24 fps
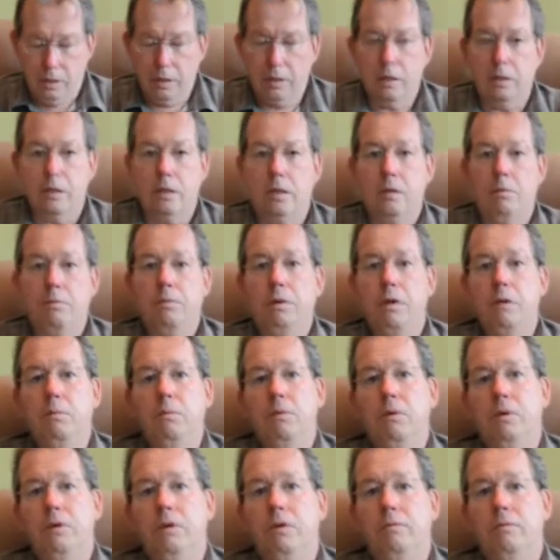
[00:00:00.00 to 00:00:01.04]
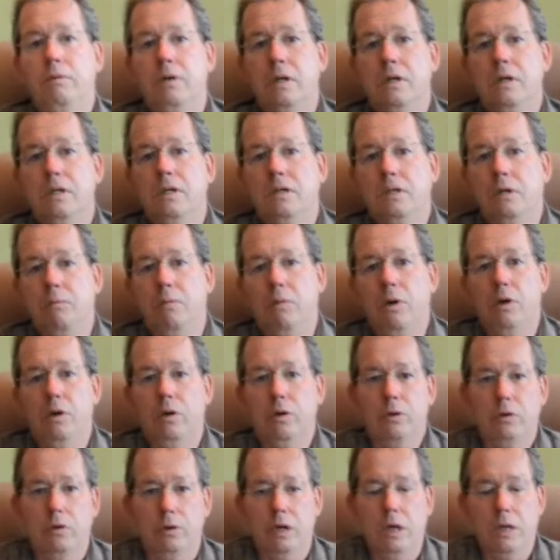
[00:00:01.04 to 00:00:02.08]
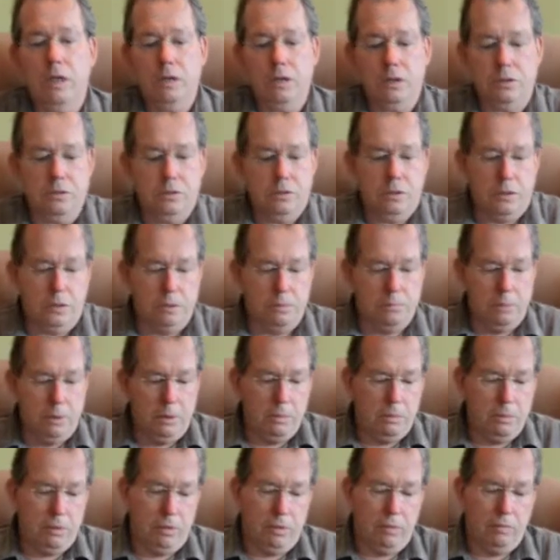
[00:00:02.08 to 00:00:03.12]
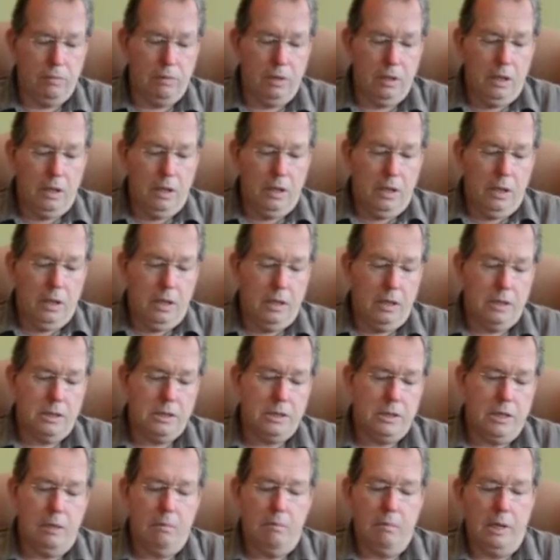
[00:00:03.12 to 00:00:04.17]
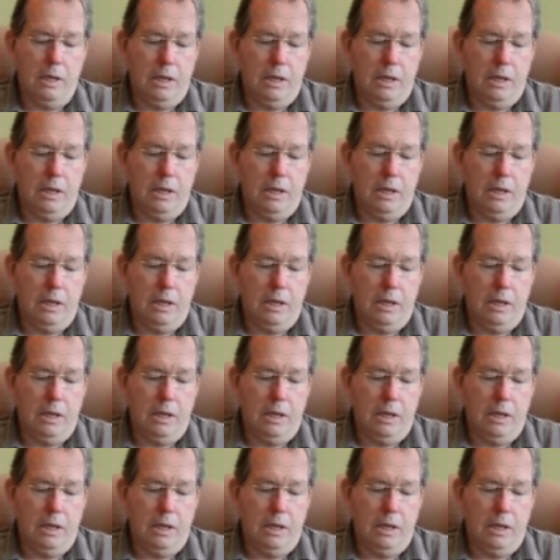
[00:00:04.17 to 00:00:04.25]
the people of uh, St. Michael Angels, the people of uh, St.